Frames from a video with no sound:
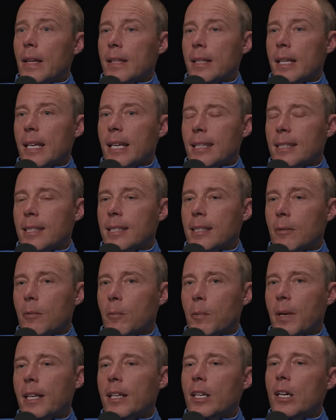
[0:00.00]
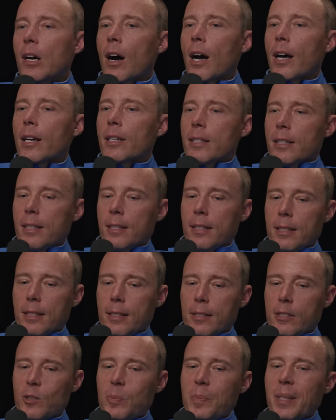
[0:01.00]
it's when God
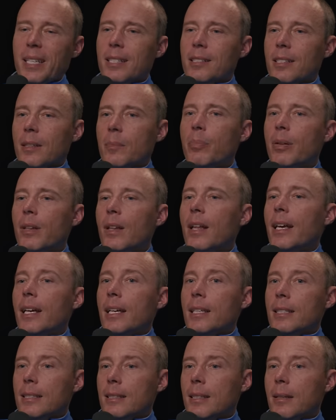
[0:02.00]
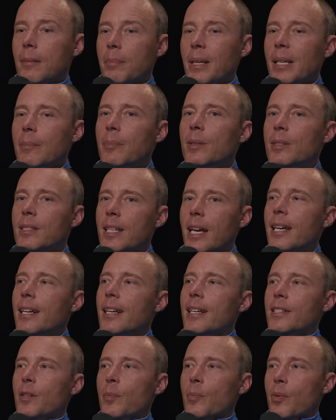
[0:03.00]
speaks a place, people
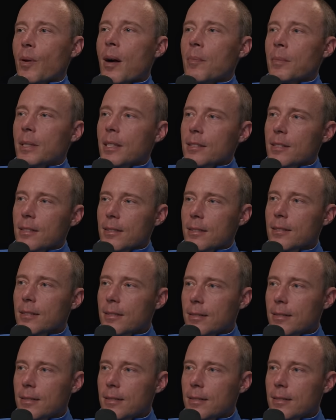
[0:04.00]
take it as a promise.